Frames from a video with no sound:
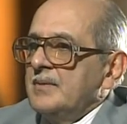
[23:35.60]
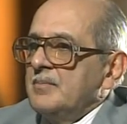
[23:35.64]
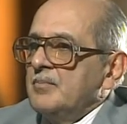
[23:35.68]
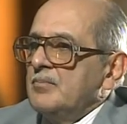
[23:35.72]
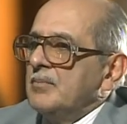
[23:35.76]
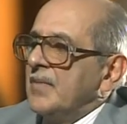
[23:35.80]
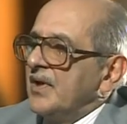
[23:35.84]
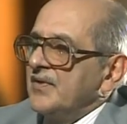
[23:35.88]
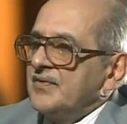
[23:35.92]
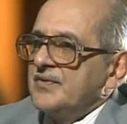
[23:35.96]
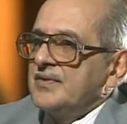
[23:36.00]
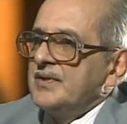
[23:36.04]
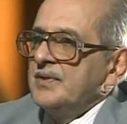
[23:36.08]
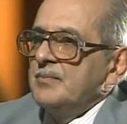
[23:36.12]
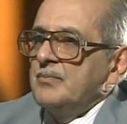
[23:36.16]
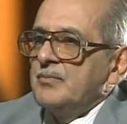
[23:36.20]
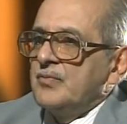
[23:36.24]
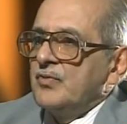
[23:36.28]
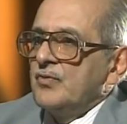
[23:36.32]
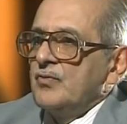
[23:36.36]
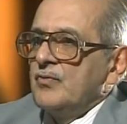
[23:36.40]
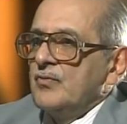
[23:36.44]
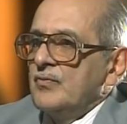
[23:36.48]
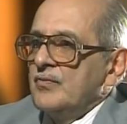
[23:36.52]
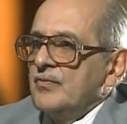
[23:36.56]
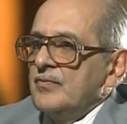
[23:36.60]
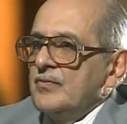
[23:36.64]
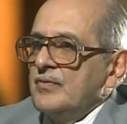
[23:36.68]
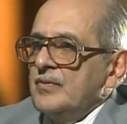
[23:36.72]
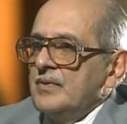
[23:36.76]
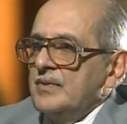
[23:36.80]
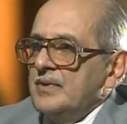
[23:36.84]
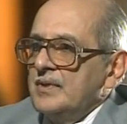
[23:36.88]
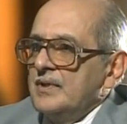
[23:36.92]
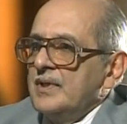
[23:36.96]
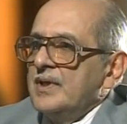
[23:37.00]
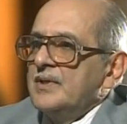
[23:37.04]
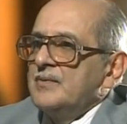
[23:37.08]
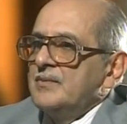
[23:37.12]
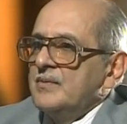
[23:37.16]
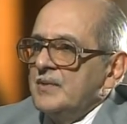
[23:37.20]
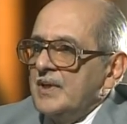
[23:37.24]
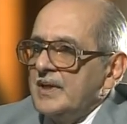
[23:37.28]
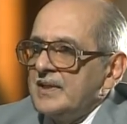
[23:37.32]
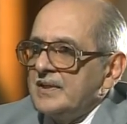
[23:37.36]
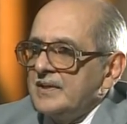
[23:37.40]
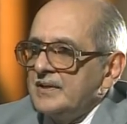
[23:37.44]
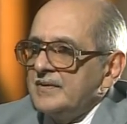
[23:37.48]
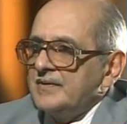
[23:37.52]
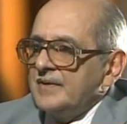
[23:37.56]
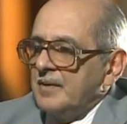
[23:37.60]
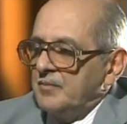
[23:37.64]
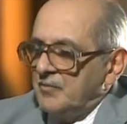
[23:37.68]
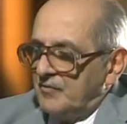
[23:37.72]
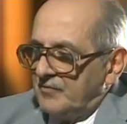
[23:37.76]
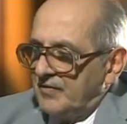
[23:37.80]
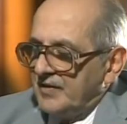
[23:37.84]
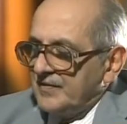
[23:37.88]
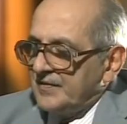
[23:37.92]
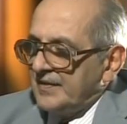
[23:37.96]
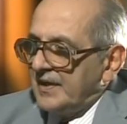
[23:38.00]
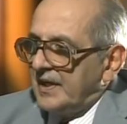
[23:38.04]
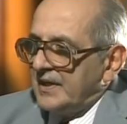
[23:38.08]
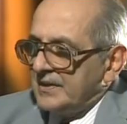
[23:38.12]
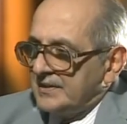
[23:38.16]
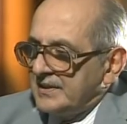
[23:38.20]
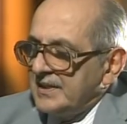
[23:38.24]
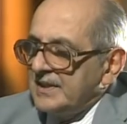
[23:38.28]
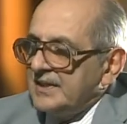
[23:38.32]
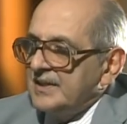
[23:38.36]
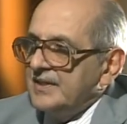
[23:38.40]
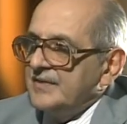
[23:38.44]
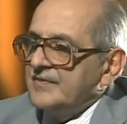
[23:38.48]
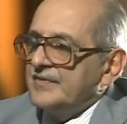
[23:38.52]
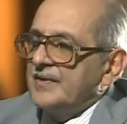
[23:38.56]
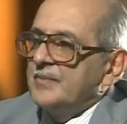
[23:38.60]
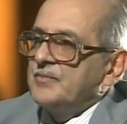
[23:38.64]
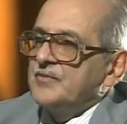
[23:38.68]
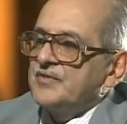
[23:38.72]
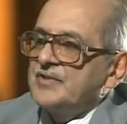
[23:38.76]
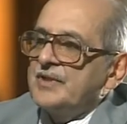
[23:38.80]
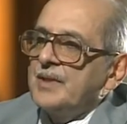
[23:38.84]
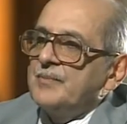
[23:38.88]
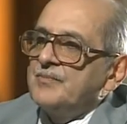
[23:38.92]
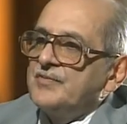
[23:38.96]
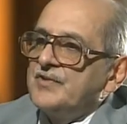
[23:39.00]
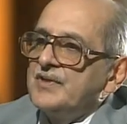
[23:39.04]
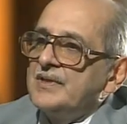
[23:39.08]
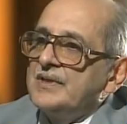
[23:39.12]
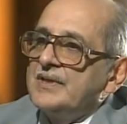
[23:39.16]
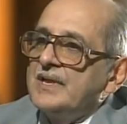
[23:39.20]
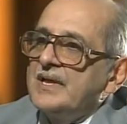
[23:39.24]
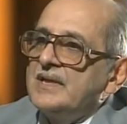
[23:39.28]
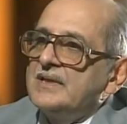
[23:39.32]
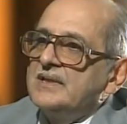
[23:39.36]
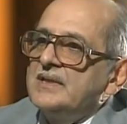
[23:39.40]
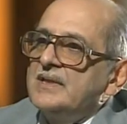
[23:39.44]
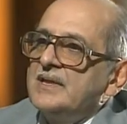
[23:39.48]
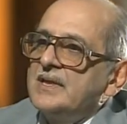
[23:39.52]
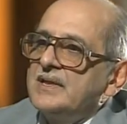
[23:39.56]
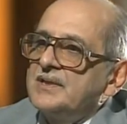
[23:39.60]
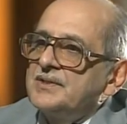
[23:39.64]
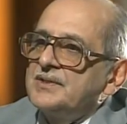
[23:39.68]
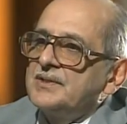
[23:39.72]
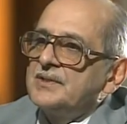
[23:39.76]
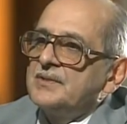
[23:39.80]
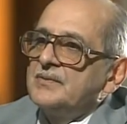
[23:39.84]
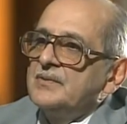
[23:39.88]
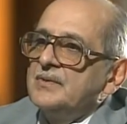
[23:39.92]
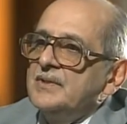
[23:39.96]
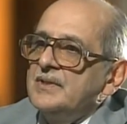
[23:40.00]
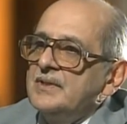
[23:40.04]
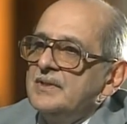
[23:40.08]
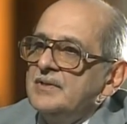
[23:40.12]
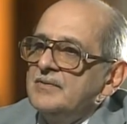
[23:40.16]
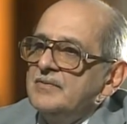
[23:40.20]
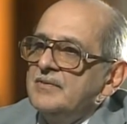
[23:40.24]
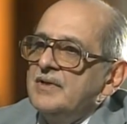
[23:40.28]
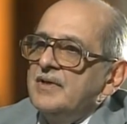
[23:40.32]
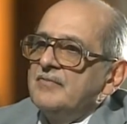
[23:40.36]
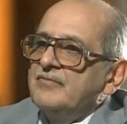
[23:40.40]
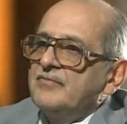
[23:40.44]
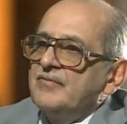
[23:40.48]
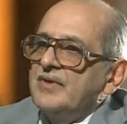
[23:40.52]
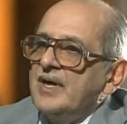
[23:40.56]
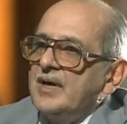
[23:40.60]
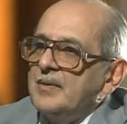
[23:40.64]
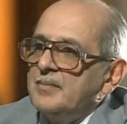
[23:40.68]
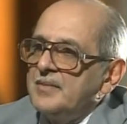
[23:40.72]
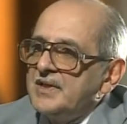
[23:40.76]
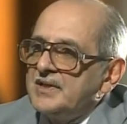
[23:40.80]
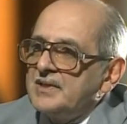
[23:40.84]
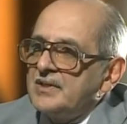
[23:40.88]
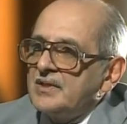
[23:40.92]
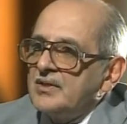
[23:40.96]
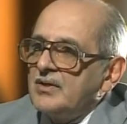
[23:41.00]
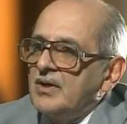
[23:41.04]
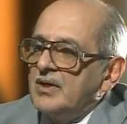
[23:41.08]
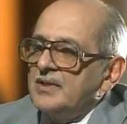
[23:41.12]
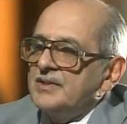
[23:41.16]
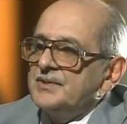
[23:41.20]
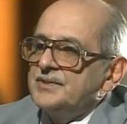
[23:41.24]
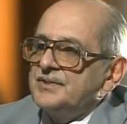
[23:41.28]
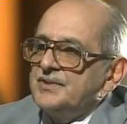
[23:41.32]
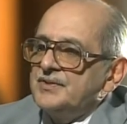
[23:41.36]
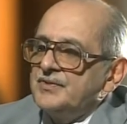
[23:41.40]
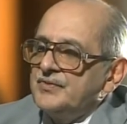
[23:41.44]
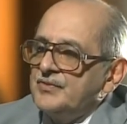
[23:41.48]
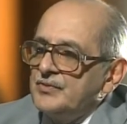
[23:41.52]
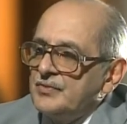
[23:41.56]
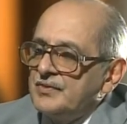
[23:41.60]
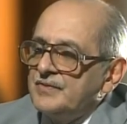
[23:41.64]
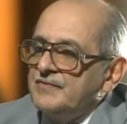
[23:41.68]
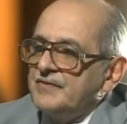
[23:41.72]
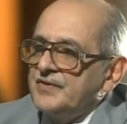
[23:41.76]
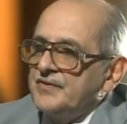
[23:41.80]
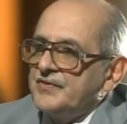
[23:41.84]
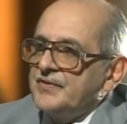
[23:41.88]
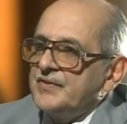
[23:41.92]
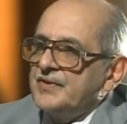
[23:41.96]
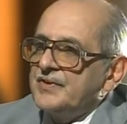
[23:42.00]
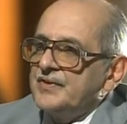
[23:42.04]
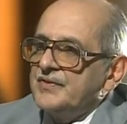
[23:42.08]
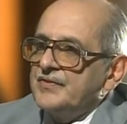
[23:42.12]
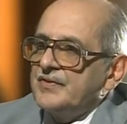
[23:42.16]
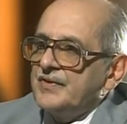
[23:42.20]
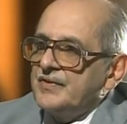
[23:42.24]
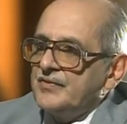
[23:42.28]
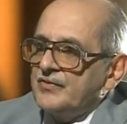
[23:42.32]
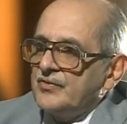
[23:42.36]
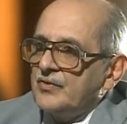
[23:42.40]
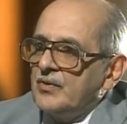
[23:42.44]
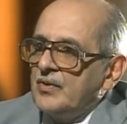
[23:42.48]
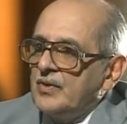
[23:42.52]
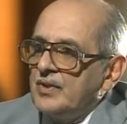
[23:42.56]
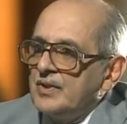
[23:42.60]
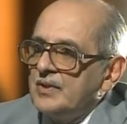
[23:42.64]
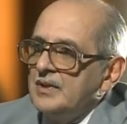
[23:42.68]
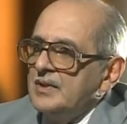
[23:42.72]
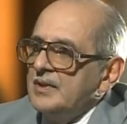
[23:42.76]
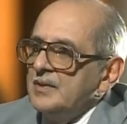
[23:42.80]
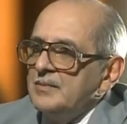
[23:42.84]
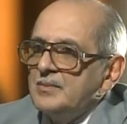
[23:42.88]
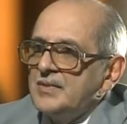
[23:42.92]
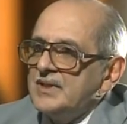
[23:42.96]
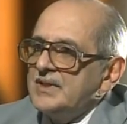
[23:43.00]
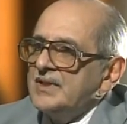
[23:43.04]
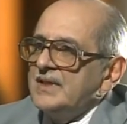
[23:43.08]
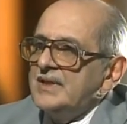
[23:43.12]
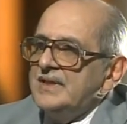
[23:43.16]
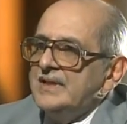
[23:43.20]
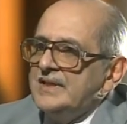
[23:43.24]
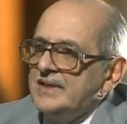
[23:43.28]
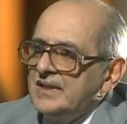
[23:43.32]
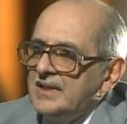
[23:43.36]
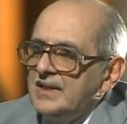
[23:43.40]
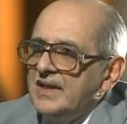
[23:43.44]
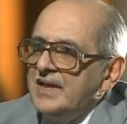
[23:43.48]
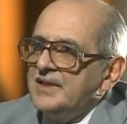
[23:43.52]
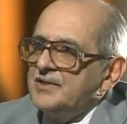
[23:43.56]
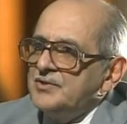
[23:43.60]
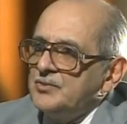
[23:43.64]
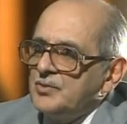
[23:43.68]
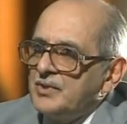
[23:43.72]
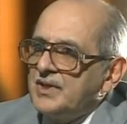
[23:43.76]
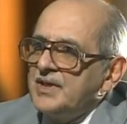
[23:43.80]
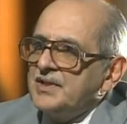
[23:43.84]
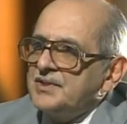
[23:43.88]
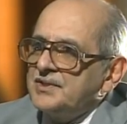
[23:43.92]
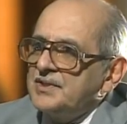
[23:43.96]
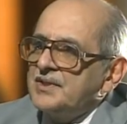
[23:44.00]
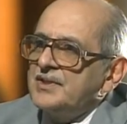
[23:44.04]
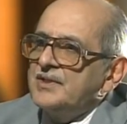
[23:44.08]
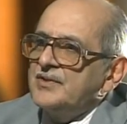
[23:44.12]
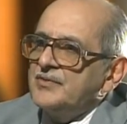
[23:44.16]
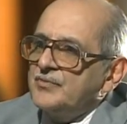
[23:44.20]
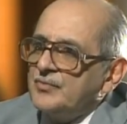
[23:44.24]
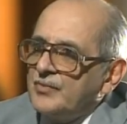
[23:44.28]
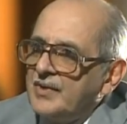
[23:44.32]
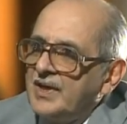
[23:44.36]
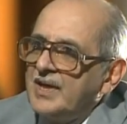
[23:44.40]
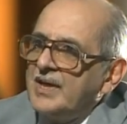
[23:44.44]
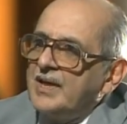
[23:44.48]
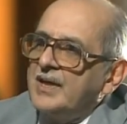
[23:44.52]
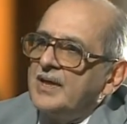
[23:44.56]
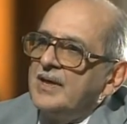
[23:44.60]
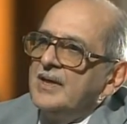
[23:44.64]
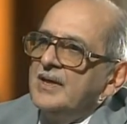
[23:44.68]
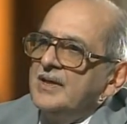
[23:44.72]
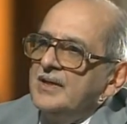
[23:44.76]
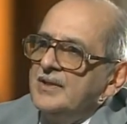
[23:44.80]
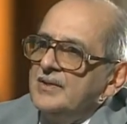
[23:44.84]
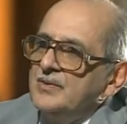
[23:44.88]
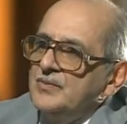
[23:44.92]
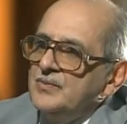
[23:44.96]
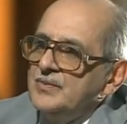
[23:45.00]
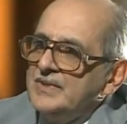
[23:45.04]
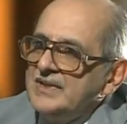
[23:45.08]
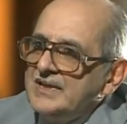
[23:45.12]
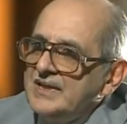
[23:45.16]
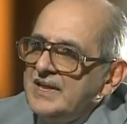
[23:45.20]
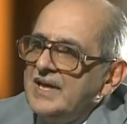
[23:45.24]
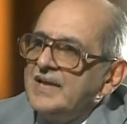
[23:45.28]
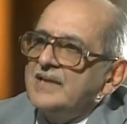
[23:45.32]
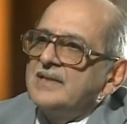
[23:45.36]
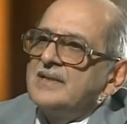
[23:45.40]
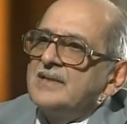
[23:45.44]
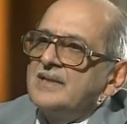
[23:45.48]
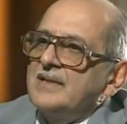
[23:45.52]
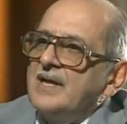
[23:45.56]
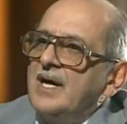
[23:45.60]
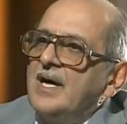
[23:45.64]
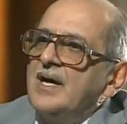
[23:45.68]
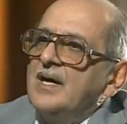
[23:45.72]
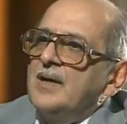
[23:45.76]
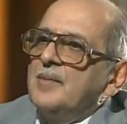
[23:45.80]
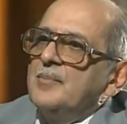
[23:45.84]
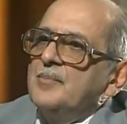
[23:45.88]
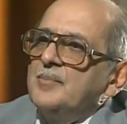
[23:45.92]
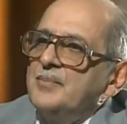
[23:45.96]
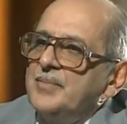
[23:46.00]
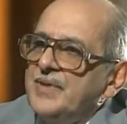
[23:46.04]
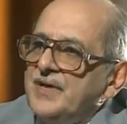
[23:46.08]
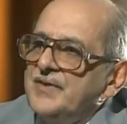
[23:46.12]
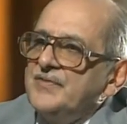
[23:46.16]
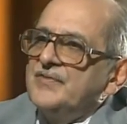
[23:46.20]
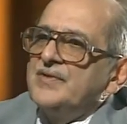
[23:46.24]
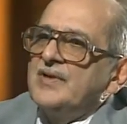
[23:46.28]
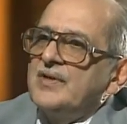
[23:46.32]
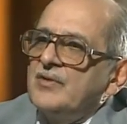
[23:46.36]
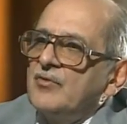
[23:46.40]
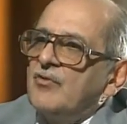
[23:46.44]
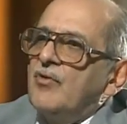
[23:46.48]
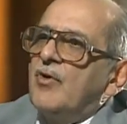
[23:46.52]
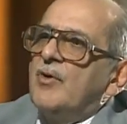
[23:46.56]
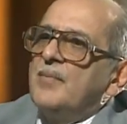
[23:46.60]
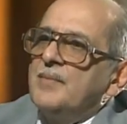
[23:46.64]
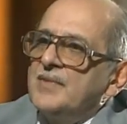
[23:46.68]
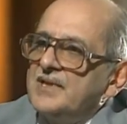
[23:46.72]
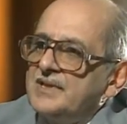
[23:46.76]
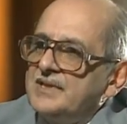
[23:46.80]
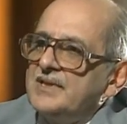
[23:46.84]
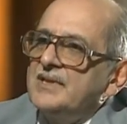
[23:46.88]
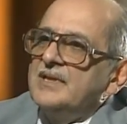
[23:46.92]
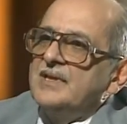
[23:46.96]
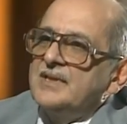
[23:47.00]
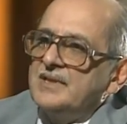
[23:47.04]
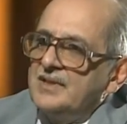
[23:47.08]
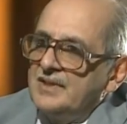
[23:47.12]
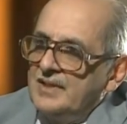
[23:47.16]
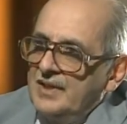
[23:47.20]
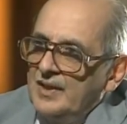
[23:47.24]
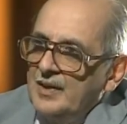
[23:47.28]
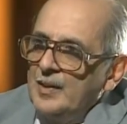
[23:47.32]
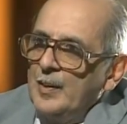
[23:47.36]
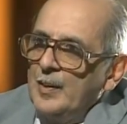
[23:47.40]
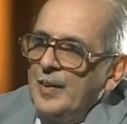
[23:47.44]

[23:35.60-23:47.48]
must improve. And some of us are taking some steps in that direction. We have far better colleges, universities, and so on. But the legal education is where we get our basic raw material.